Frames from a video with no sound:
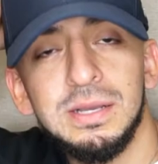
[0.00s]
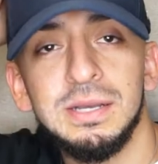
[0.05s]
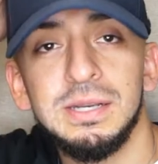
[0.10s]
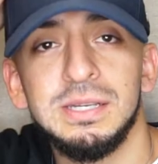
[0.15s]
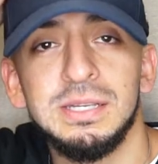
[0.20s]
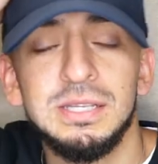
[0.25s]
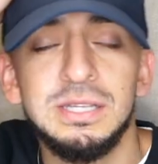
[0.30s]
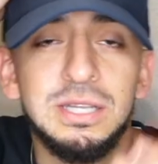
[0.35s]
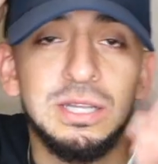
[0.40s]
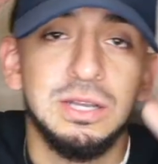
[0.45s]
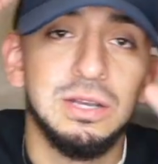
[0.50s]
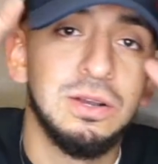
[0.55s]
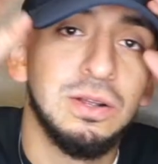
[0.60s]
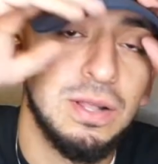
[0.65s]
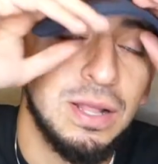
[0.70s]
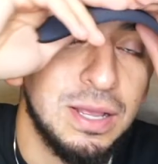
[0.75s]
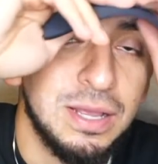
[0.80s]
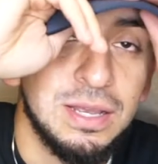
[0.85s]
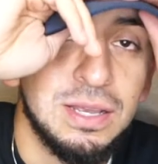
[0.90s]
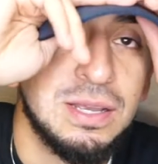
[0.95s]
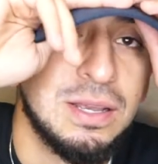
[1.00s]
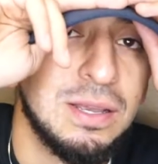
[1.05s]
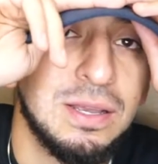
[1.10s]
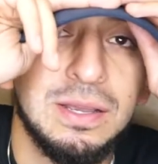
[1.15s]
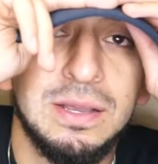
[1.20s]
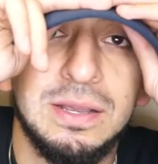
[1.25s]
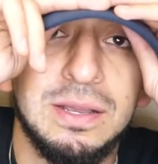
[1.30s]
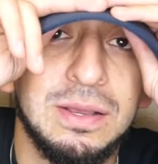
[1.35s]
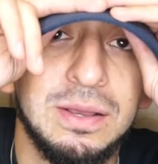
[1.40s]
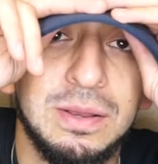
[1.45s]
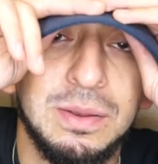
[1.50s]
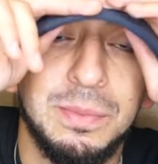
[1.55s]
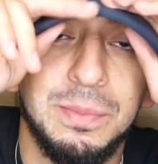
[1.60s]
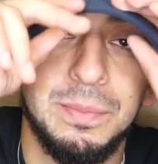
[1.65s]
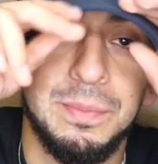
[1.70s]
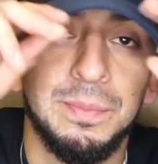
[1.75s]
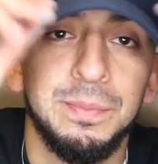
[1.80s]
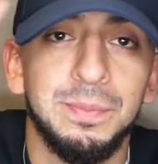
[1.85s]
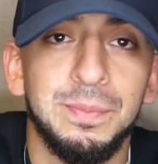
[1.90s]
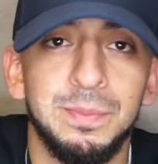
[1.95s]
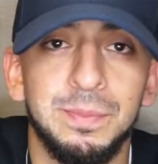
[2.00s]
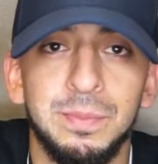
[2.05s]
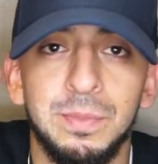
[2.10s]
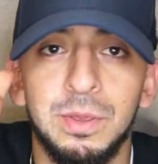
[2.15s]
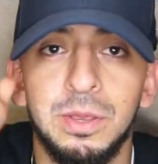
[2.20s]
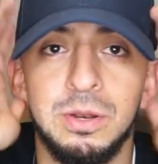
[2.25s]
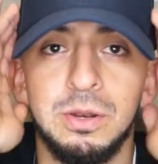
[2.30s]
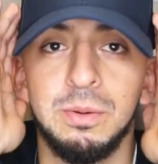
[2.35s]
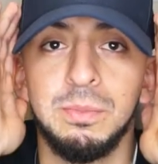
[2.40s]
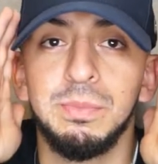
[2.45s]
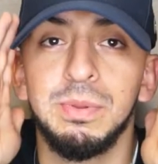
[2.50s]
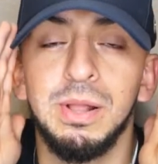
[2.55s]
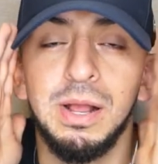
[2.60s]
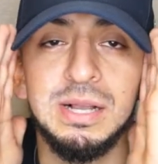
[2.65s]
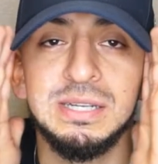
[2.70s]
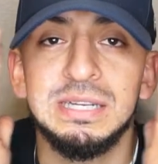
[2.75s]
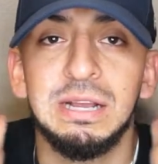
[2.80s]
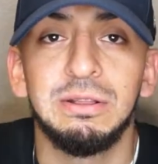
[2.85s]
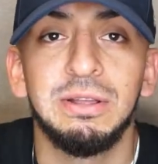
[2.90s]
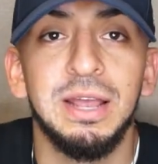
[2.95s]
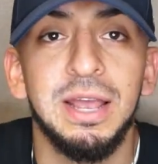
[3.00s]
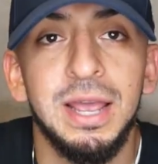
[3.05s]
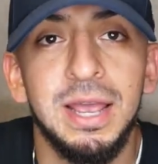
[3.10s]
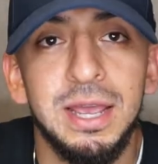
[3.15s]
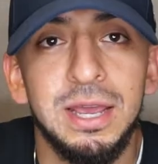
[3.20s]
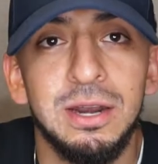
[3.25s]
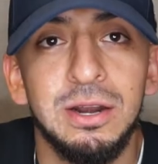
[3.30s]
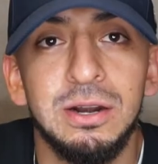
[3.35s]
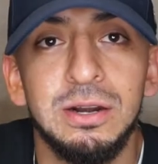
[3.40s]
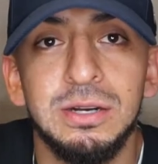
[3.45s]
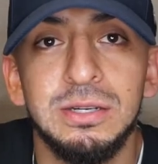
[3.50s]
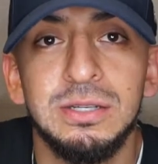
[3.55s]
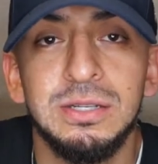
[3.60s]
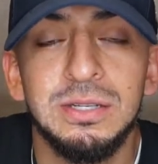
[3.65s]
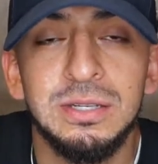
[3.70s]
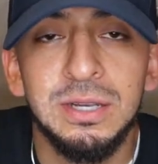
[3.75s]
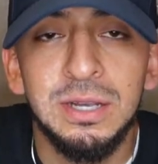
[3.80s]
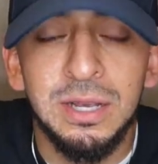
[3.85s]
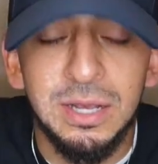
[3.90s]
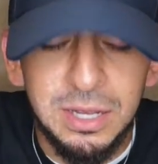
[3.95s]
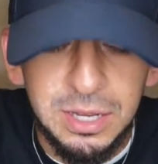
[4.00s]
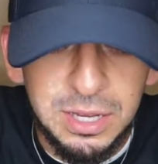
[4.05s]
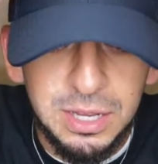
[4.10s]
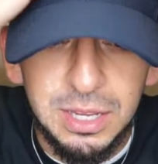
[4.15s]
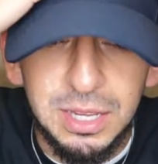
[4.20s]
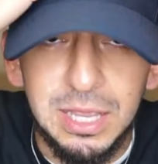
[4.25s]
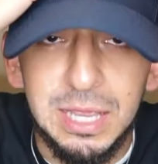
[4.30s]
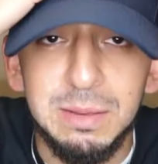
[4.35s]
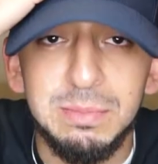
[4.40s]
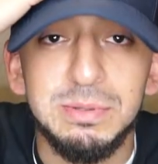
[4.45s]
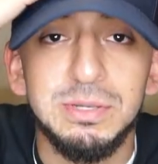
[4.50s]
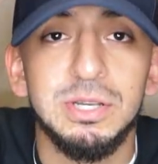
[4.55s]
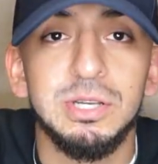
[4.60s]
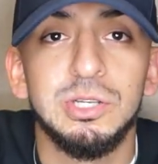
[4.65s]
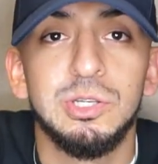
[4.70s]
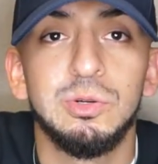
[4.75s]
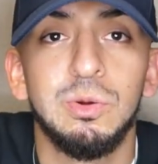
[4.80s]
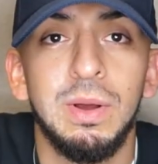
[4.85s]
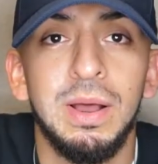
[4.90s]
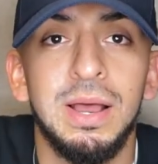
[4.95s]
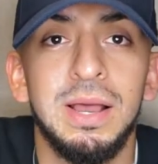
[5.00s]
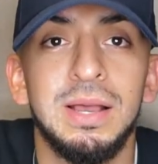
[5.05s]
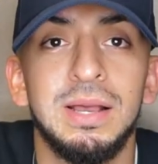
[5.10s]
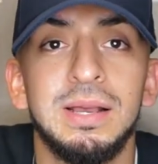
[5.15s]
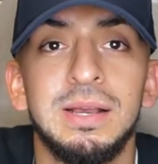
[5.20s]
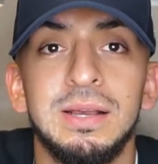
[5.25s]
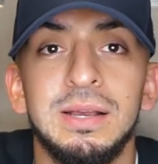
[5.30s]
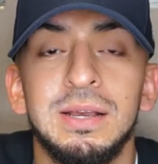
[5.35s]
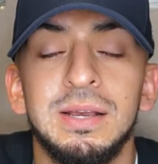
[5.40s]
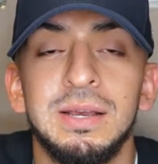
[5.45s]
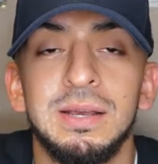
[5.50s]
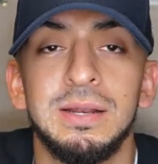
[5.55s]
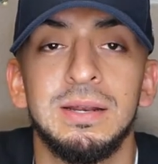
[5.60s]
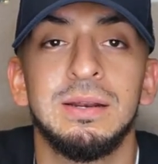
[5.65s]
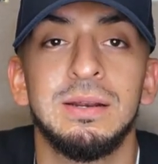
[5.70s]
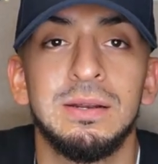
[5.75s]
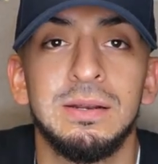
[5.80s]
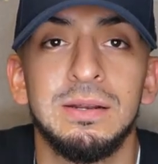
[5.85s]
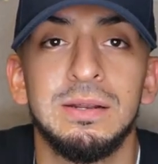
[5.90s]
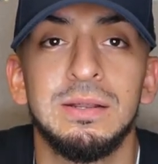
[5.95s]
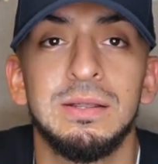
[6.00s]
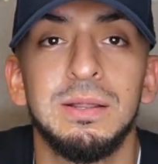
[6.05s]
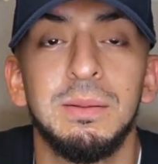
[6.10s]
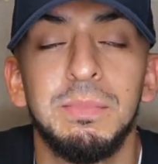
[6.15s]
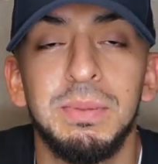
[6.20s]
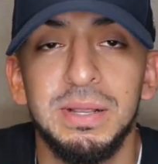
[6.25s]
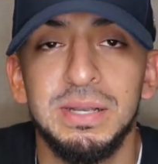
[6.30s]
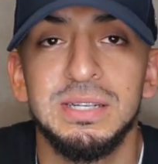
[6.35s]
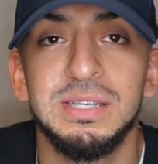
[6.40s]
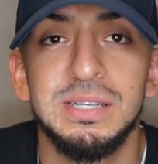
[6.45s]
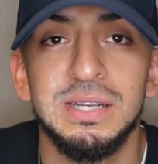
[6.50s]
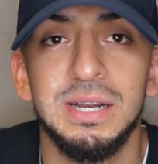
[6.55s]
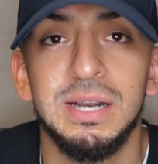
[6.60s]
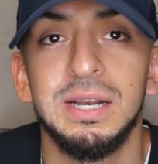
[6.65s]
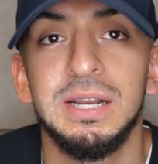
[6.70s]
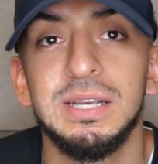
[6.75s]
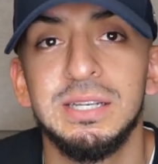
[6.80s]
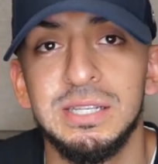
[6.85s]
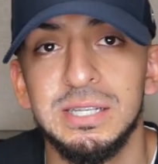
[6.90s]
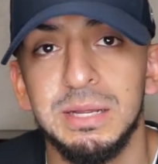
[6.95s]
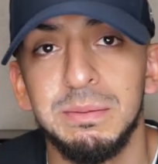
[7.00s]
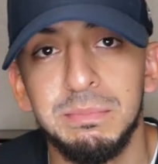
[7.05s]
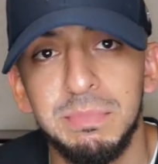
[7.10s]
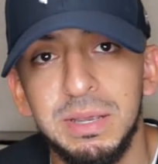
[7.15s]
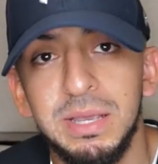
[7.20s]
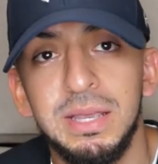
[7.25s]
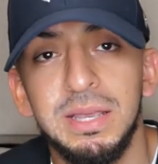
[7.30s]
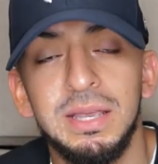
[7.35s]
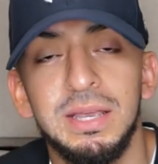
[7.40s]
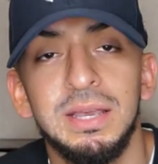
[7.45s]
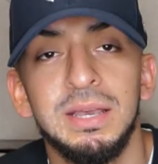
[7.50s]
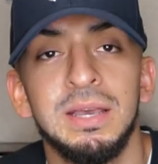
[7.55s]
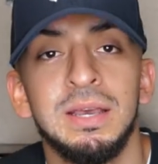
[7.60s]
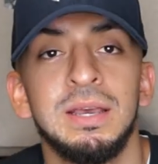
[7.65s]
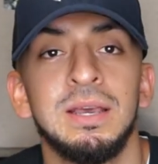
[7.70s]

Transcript: It still, like, you know, blocks out the haters, keeps the sweat in the places that it needs to be.